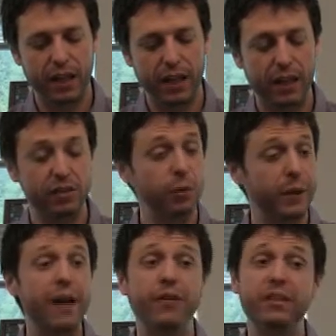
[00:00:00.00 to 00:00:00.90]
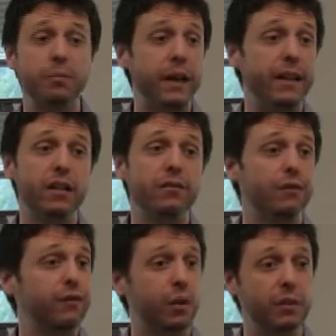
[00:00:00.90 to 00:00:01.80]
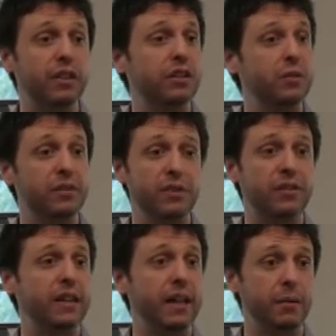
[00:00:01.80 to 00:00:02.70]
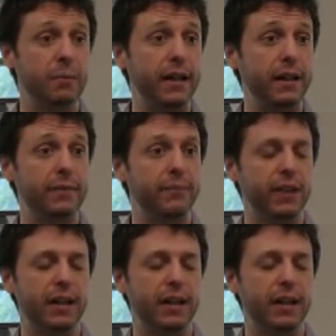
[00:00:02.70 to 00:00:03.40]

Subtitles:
And so we have this in beta. Folks can use this today in beta.